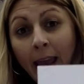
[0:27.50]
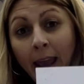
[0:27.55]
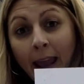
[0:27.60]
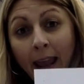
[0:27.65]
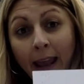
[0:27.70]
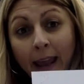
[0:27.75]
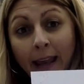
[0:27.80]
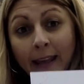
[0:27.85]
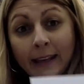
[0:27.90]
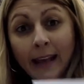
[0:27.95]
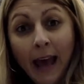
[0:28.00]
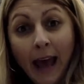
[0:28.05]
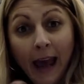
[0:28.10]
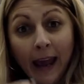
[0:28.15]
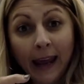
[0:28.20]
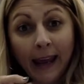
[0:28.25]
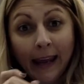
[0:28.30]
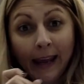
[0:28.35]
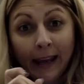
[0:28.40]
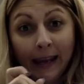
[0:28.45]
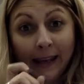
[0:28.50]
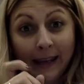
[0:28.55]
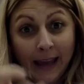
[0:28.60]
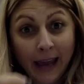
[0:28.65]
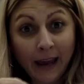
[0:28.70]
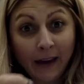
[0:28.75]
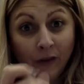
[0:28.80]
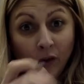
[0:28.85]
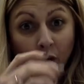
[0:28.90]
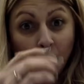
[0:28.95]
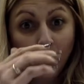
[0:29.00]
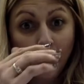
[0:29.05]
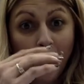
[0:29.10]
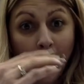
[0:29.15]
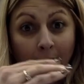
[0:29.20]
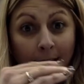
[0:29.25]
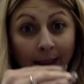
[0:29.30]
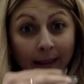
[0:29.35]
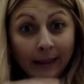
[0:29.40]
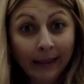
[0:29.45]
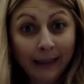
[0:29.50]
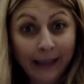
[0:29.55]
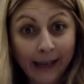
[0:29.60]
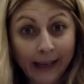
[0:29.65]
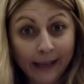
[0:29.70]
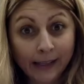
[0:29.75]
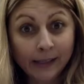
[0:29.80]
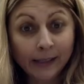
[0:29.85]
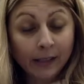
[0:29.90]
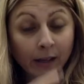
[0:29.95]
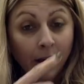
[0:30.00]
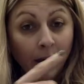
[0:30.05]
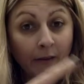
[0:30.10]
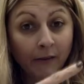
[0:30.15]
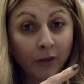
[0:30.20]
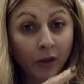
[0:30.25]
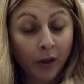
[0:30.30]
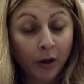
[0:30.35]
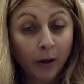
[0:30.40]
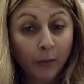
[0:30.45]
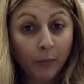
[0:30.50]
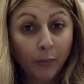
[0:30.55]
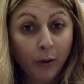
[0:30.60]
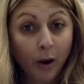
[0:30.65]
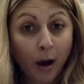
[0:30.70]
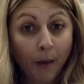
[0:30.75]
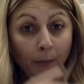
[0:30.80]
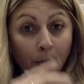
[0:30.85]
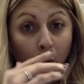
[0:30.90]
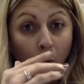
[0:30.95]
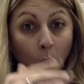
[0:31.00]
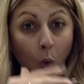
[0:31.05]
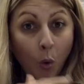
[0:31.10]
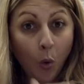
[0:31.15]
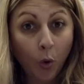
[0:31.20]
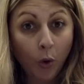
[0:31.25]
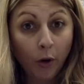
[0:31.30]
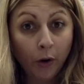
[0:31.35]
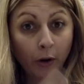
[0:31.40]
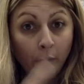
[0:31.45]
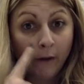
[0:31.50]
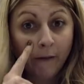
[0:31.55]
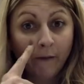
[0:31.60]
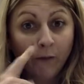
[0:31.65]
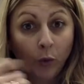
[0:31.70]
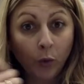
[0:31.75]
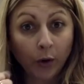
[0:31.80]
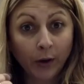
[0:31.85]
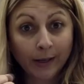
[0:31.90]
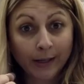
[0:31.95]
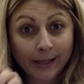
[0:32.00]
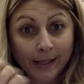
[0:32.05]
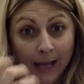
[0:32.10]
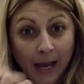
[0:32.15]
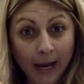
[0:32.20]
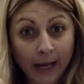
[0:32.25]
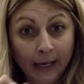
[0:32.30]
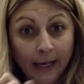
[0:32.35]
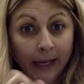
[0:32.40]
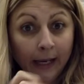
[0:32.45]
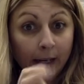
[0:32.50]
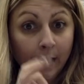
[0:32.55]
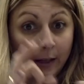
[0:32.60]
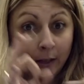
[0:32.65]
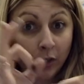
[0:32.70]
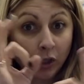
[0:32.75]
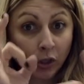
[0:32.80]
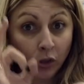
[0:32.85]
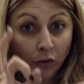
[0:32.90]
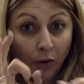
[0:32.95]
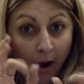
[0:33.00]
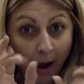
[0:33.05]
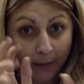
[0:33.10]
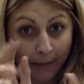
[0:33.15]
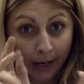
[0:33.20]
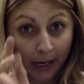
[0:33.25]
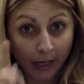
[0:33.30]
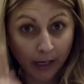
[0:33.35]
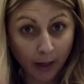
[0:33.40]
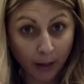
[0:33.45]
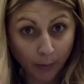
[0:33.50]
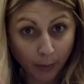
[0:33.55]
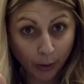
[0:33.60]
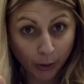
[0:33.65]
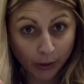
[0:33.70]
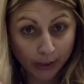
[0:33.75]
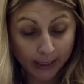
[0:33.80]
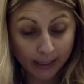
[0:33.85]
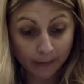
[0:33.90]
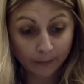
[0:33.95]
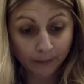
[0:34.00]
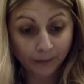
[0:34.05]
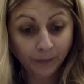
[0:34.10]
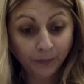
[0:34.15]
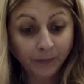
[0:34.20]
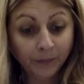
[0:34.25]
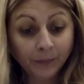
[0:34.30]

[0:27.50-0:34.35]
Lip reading: And I gave you a list of the proper order for signing, describing a person.